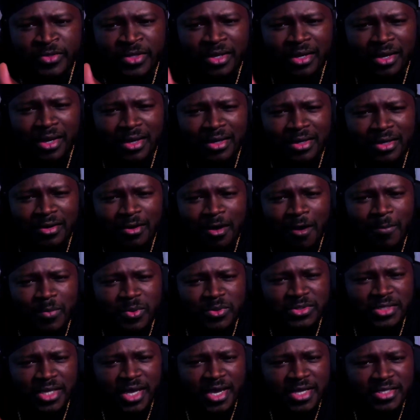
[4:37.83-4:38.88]
and it
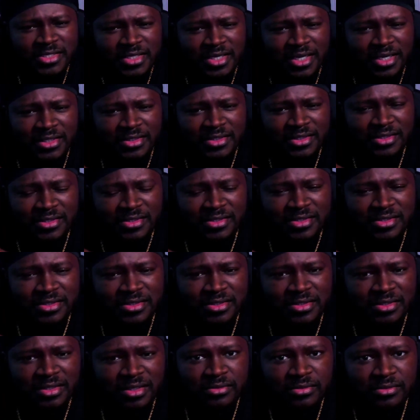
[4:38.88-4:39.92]
almost has like this
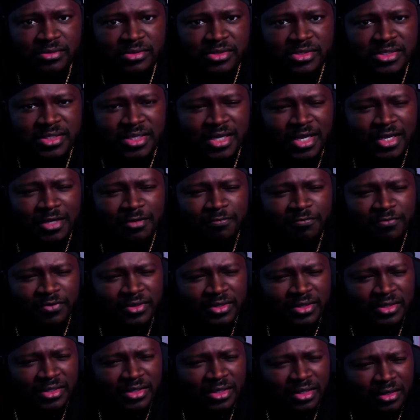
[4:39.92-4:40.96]
slight
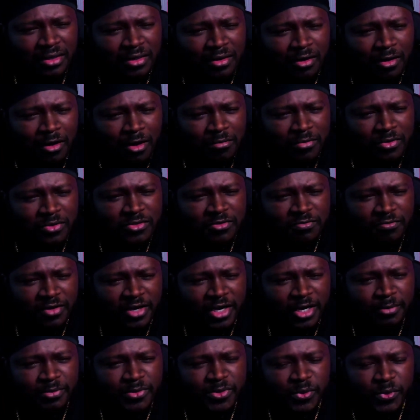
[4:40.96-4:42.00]
vanilla almost
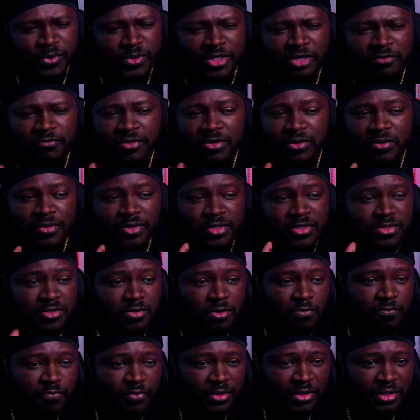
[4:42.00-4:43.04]
vibe to it, even though there's
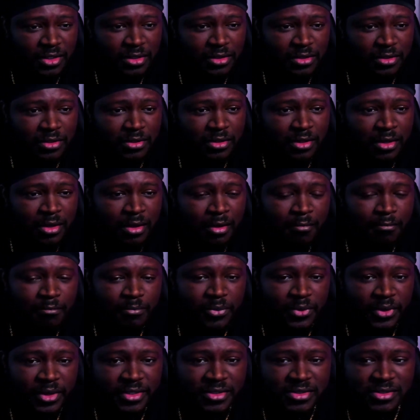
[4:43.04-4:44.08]
no vanilla
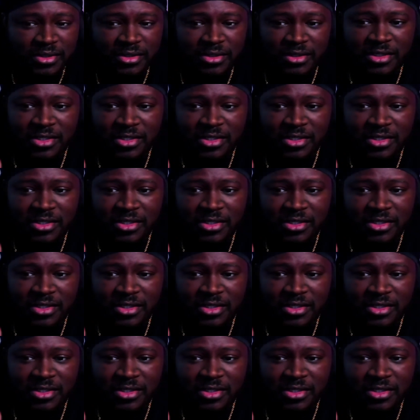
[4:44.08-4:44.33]
present.